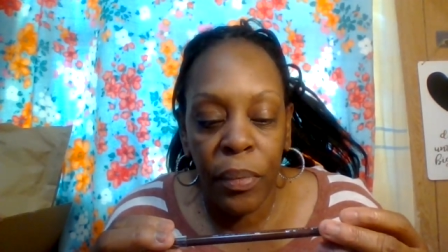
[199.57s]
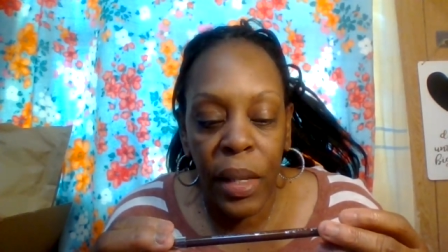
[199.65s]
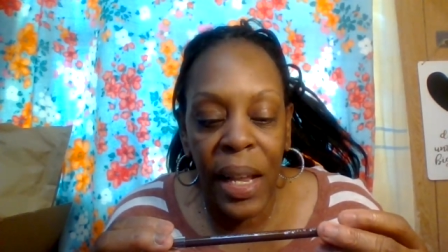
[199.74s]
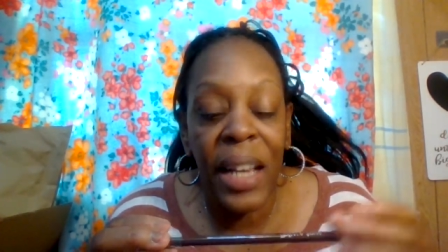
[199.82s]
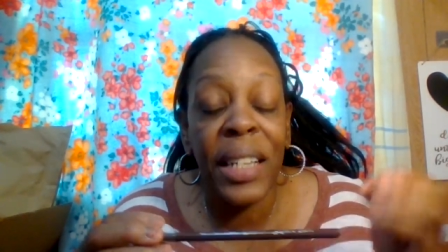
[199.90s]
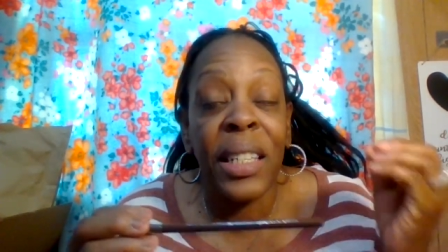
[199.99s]

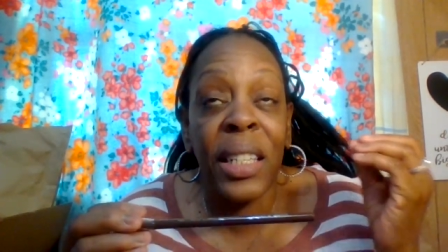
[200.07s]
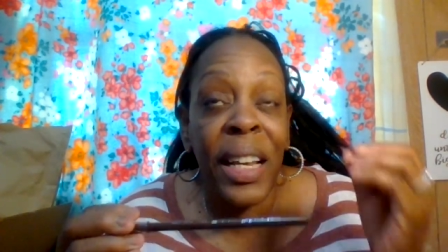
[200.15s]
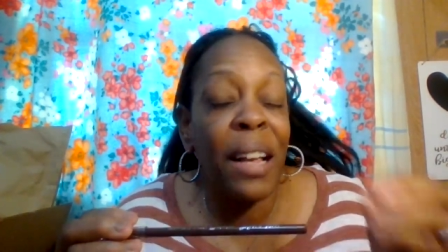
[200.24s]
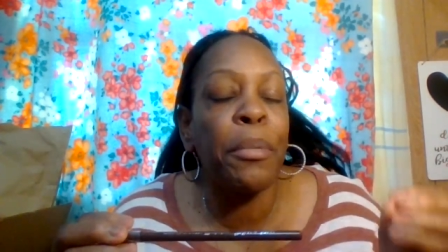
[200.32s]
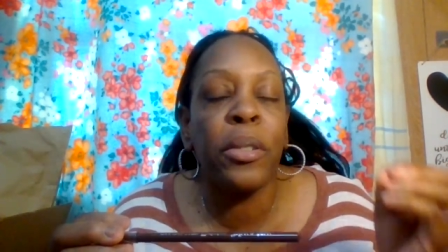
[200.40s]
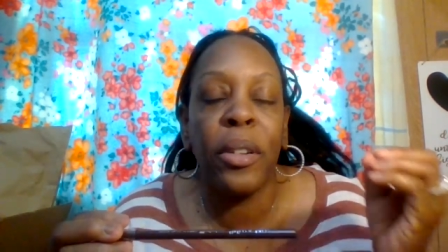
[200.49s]
yeah, and
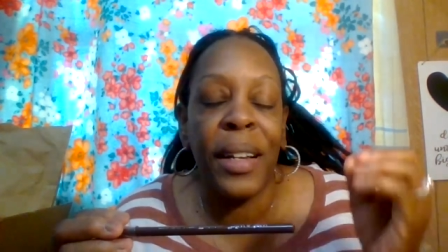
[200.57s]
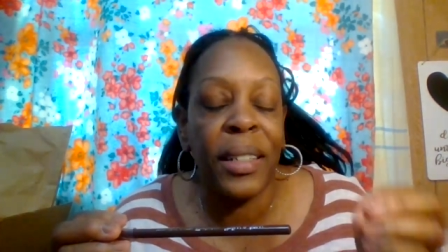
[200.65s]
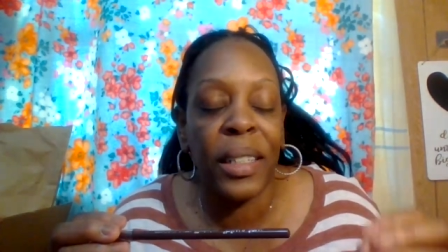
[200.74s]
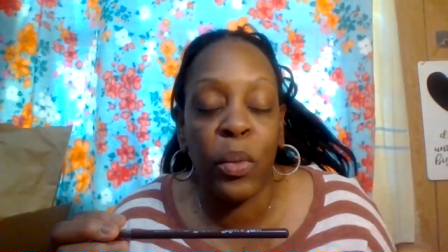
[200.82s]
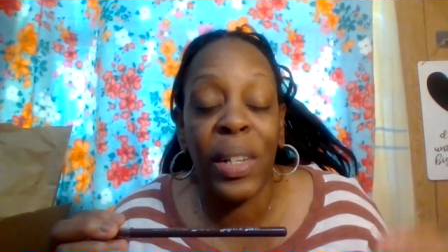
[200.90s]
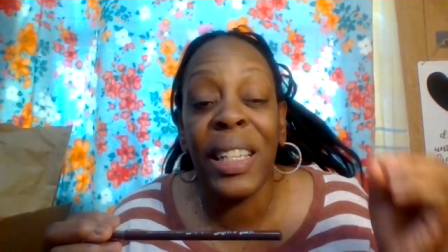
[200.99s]
six, I'm sorry, not
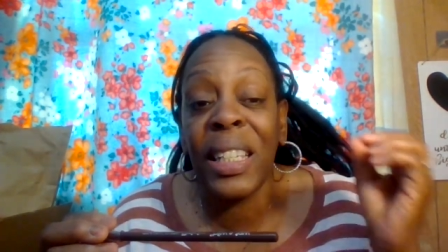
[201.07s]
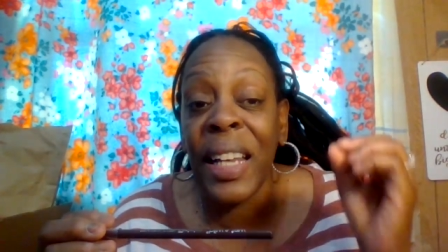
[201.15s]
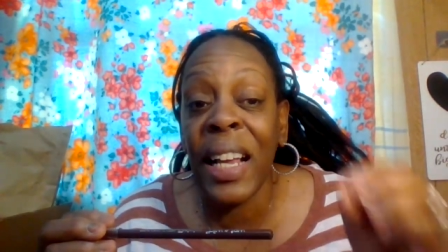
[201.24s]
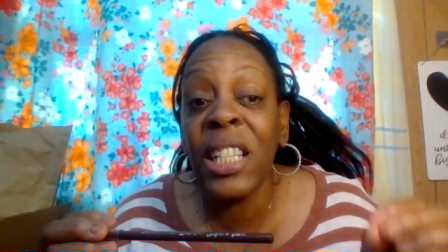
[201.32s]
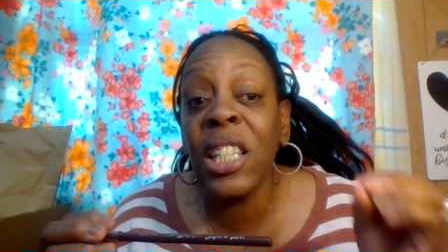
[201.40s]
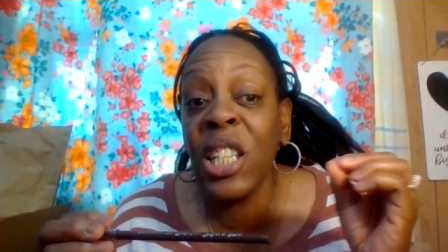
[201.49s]
six three,
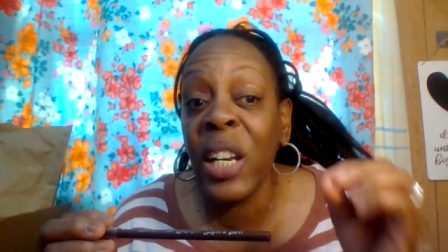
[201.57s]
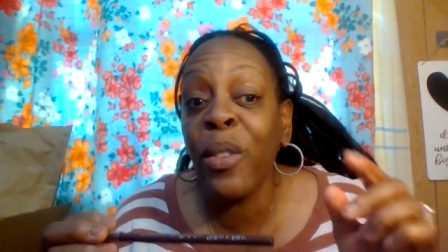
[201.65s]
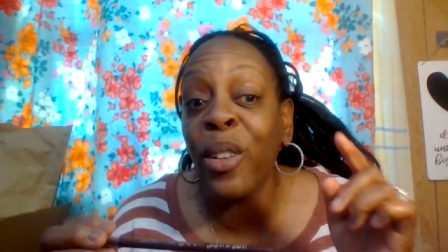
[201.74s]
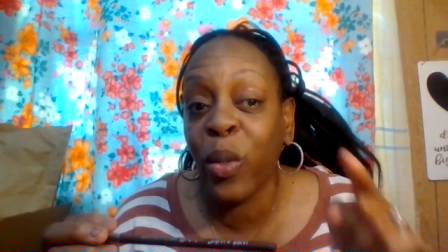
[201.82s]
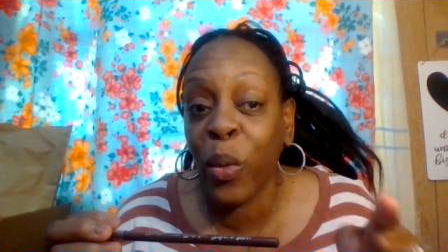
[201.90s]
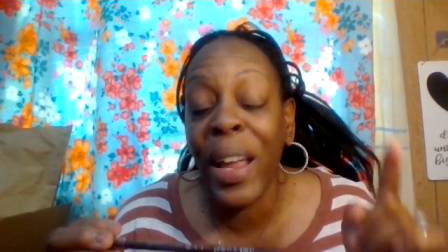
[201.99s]
six
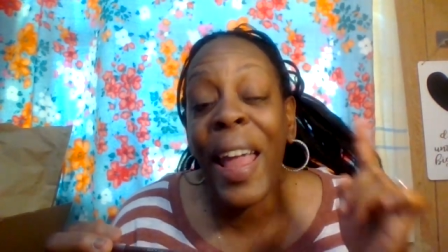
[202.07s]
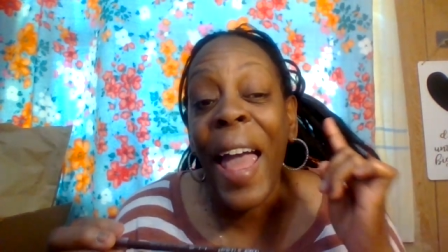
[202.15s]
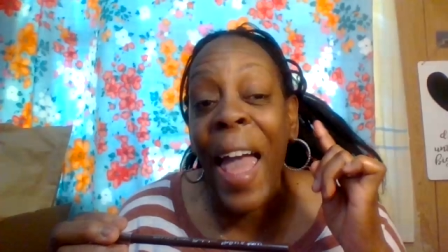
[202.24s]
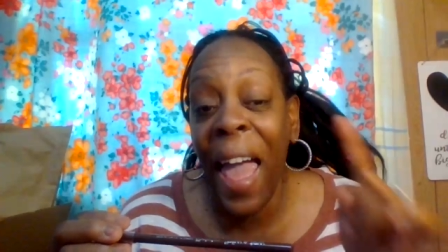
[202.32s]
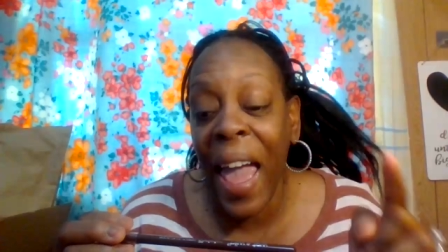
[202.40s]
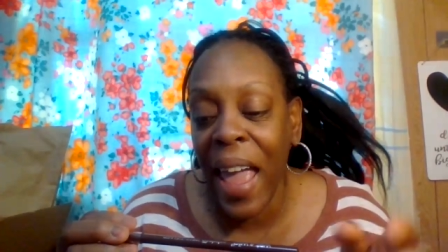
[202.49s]
zero three
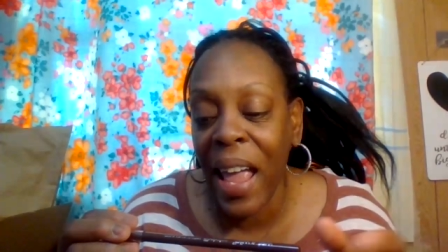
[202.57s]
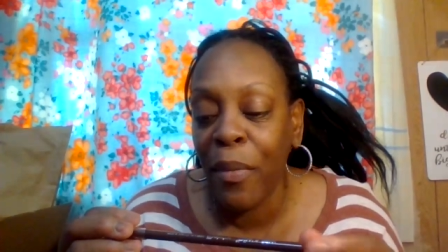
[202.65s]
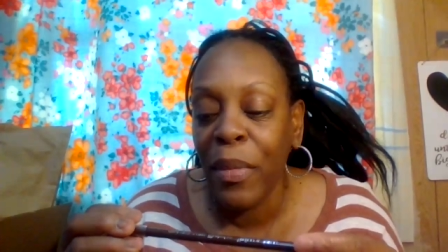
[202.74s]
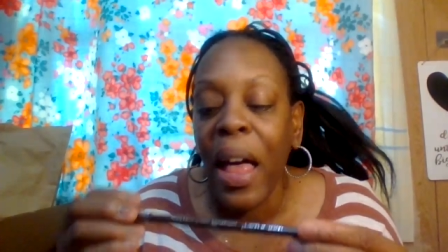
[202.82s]
A